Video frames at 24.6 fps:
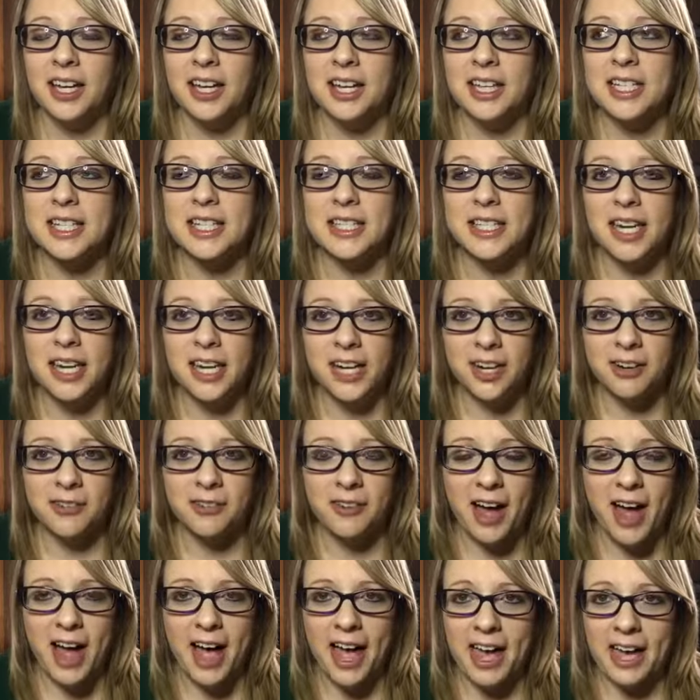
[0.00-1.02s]
is
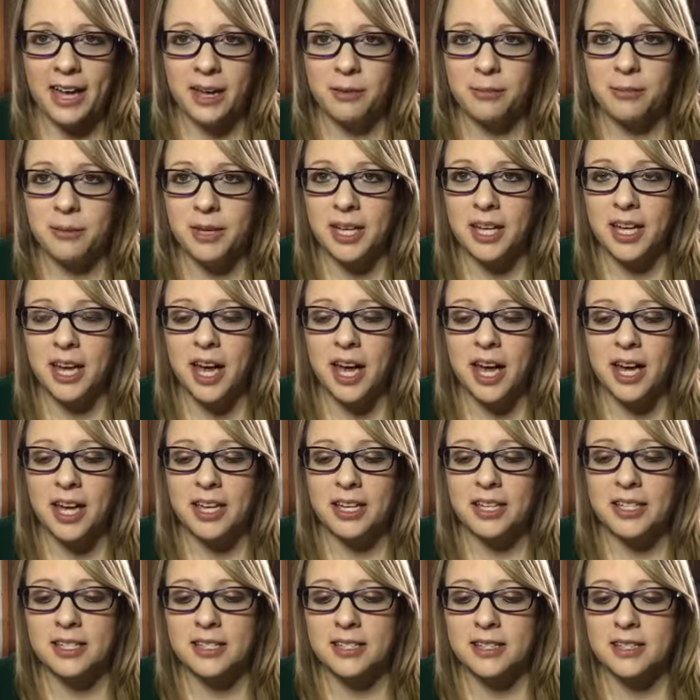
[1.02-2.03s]
terrifying
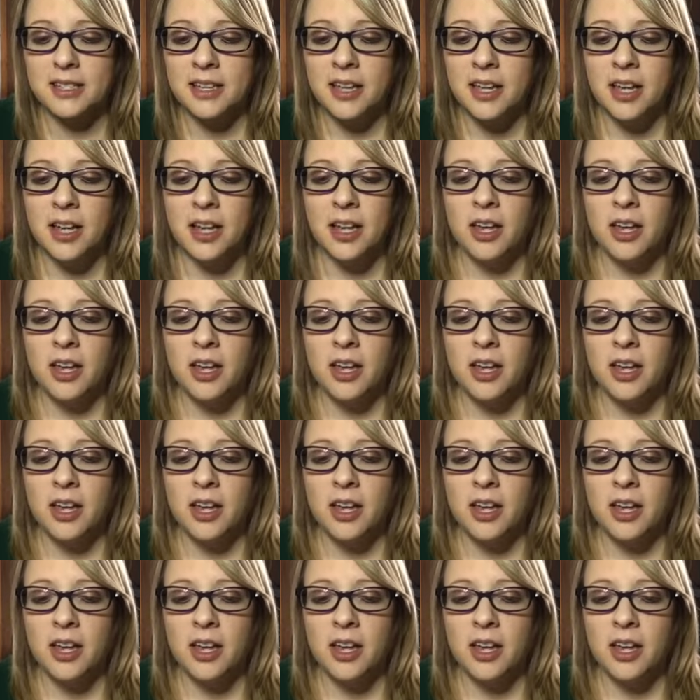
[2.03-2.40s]
because